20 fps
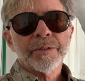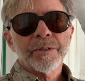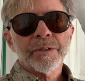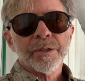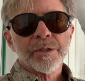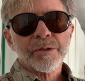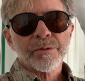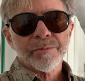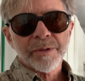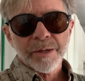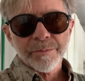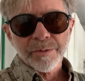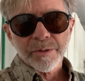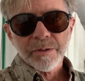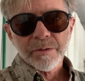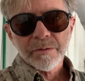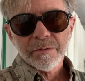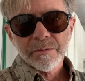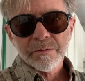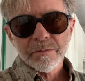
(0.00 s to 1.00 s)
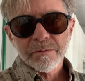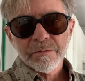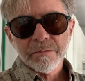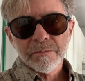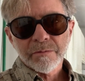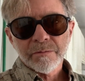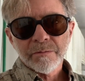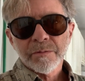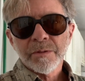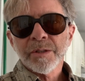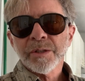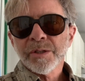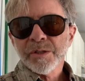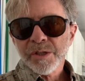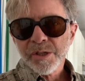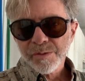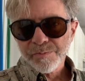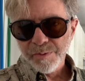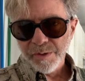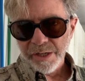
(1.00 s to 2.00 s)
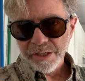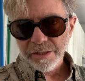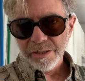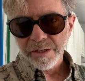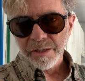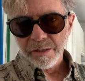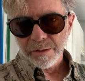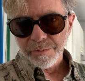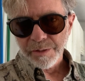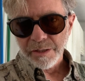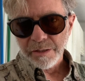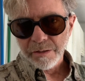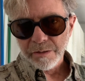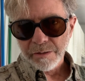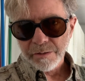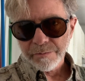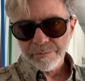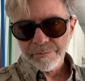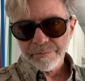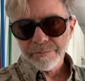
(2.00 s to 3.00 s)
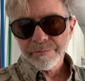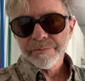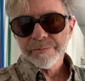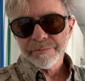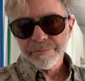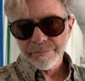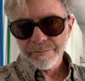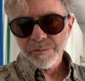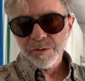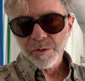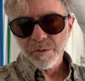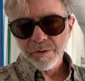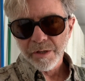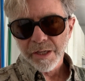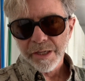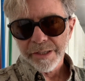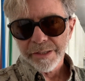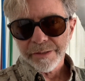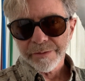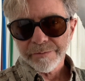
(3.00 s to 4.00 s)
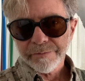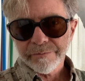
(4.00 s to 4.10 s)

Just remember, spread Telemark. Don't hide it.